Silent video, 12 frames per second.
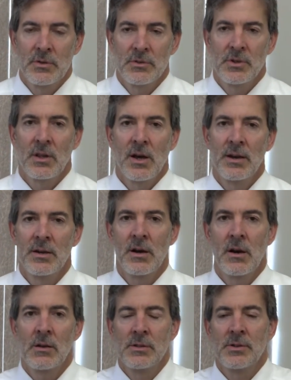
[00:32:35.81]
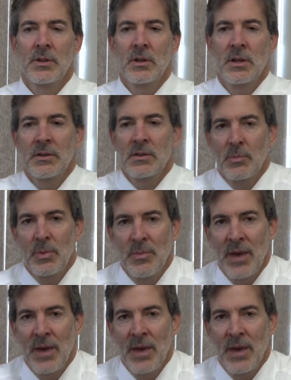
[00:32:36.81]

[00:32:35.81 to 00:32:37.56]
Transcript: There's a lot of knowledge that needs to be